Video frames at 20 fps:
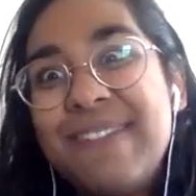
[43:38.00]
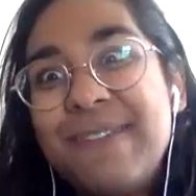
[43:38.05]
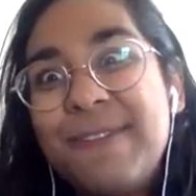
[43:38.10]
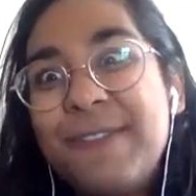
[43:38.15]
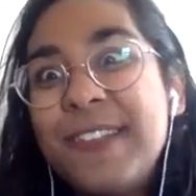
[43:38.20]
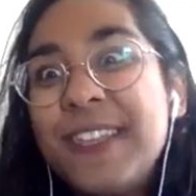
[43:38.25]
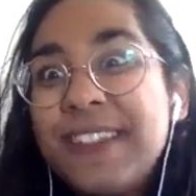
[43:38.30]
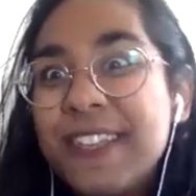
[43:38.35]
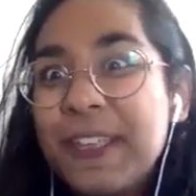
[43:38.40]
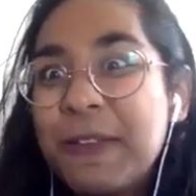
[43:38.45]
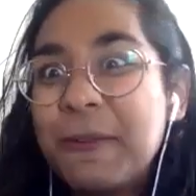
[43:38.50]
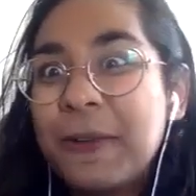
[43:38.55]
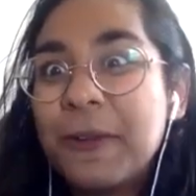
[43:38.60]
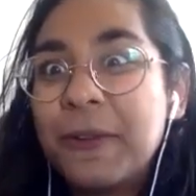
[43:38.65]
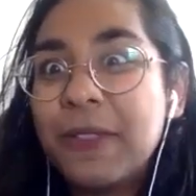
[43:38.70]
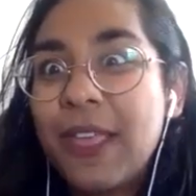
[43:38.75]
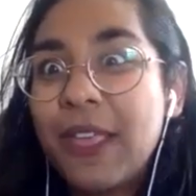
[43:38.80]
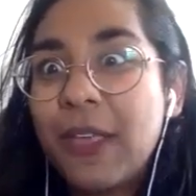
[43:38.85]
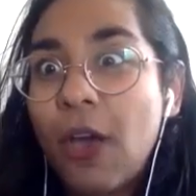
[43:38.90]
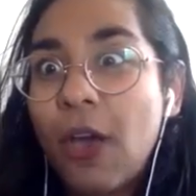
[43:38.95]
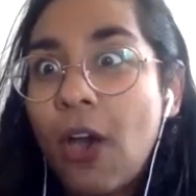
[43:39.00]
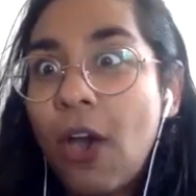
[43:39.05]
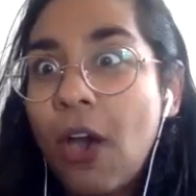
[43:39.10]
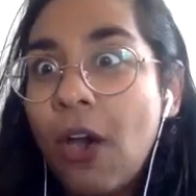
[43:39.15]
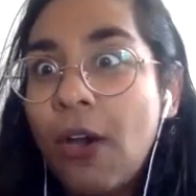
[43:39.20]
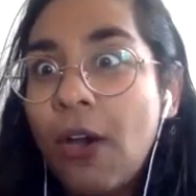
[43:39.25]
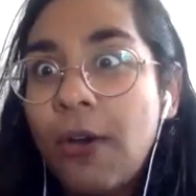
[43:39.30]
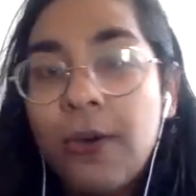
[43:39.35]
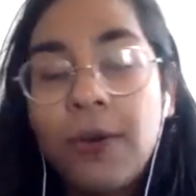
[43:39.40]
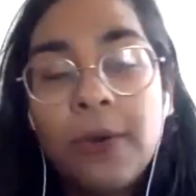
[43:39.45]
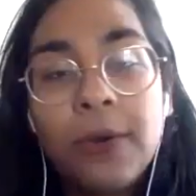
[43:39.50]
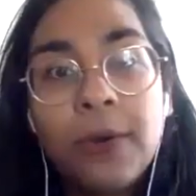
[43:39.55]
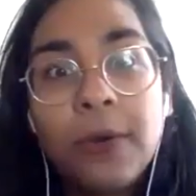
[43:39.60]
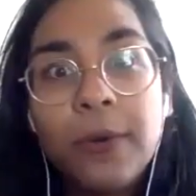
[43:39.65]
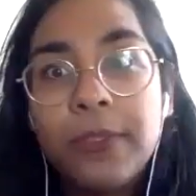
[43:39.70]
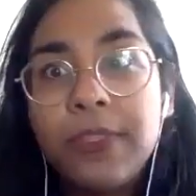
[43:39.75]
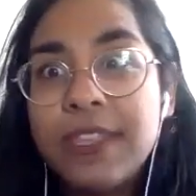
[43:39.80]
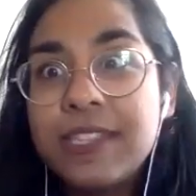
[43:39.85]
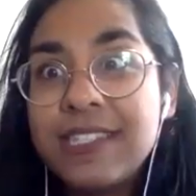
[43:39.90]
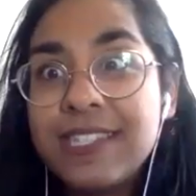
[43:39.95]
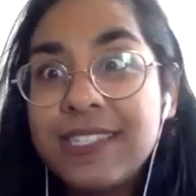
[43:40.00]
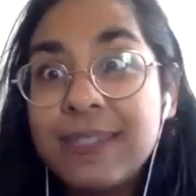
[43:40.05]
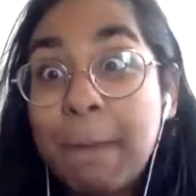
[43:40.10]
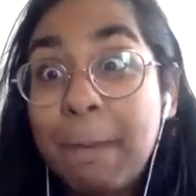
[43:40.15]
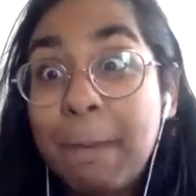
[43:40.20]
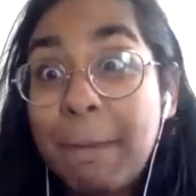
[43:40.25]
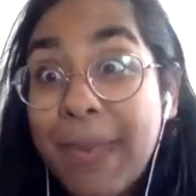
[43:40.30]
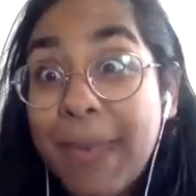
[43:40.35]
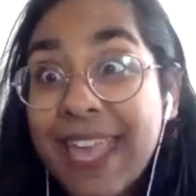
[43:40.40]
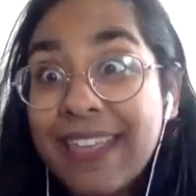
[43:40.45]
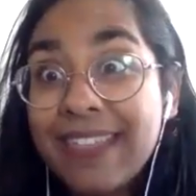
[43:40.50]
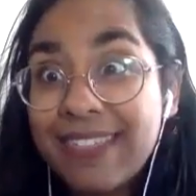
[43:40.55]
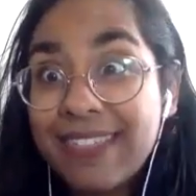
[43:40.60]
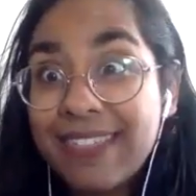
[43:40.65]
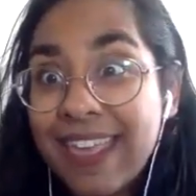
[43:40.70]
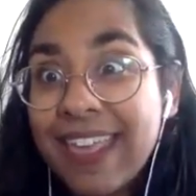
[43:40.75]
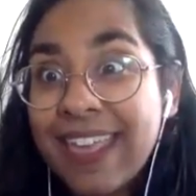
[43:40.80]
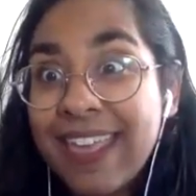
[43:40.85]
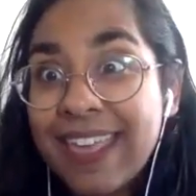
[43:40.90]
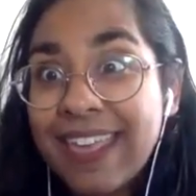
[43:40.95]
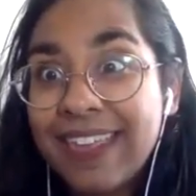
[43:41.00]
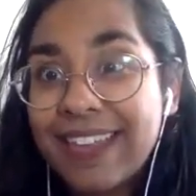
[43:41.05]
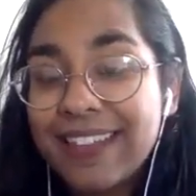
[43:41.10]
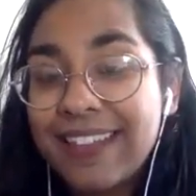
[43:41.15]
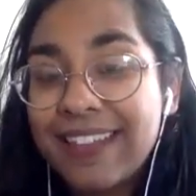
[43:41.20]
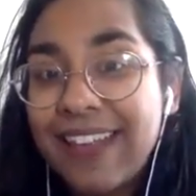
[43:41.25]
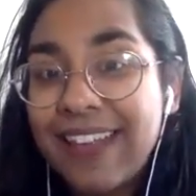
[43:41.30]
feeling where you're like, oh, this is a big thing.